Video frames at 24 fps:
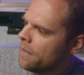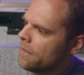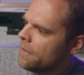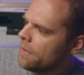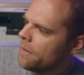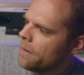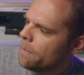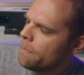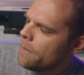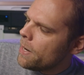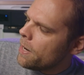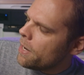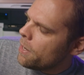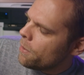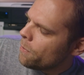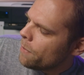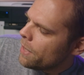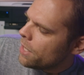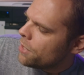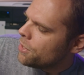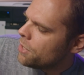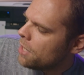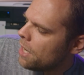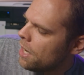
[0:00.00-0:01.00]
that American
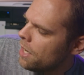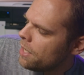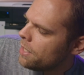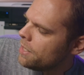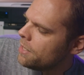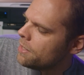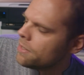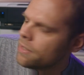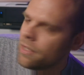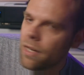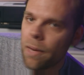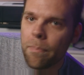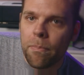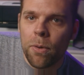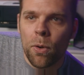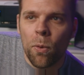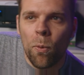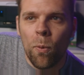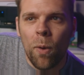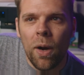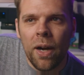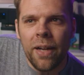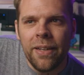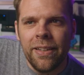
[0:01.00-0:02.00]
Rickshaw is number
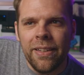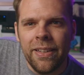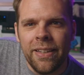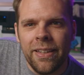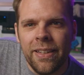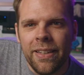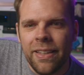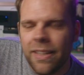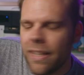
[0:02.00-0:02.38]
one,